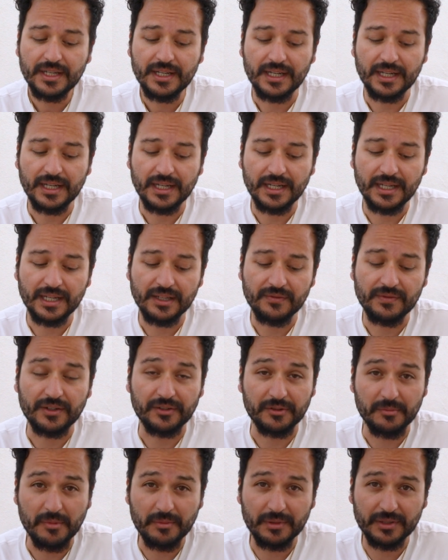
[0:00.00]
if I
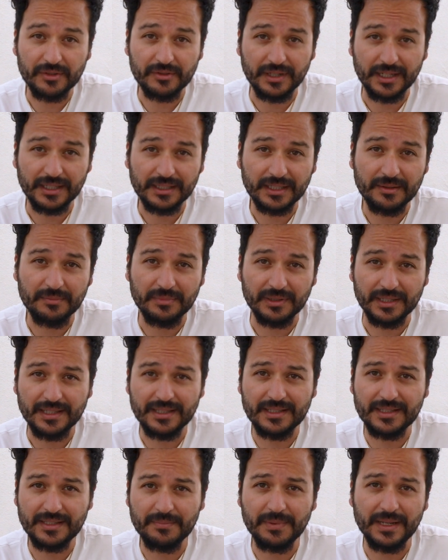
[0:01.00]
remember correctly, but
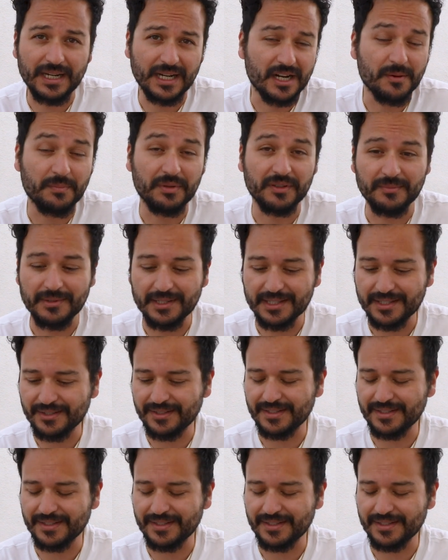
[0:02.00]
it's been a couple of months,